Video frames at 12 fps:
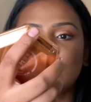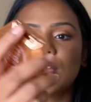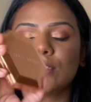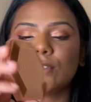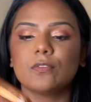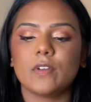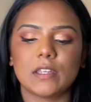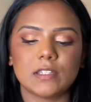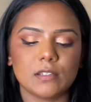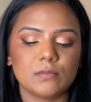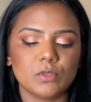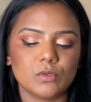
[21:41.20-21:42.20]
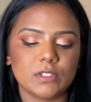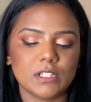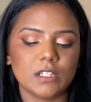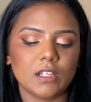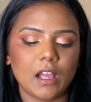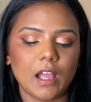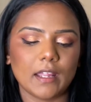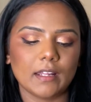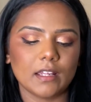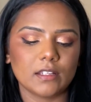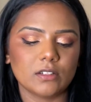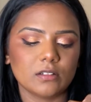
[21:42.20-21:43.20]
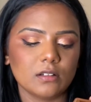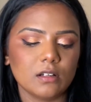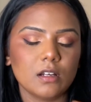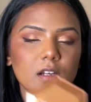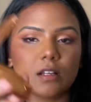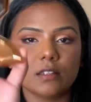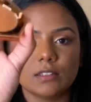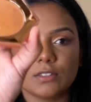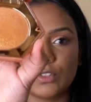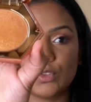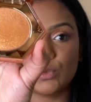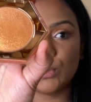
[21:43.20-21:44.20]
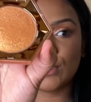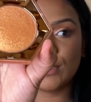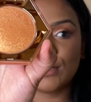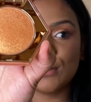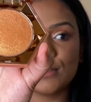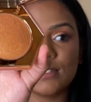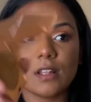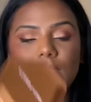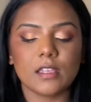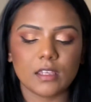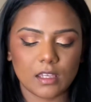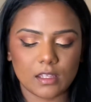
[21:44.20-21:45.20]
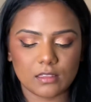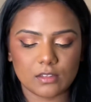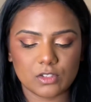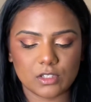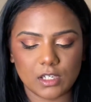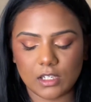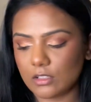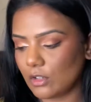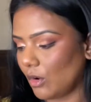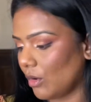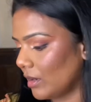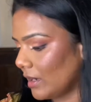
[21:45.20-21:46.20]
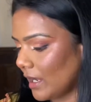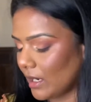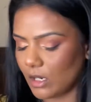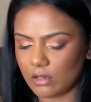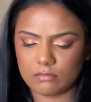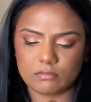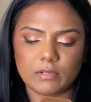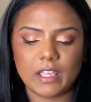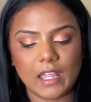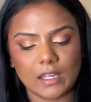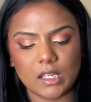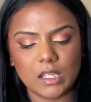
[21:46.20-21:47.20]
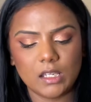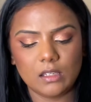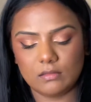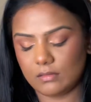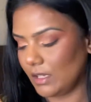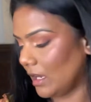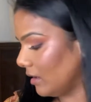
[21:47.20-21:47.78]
the Fenty Beauty highlighter. This is what it looks like in the shade Cognac Candy. Yeah,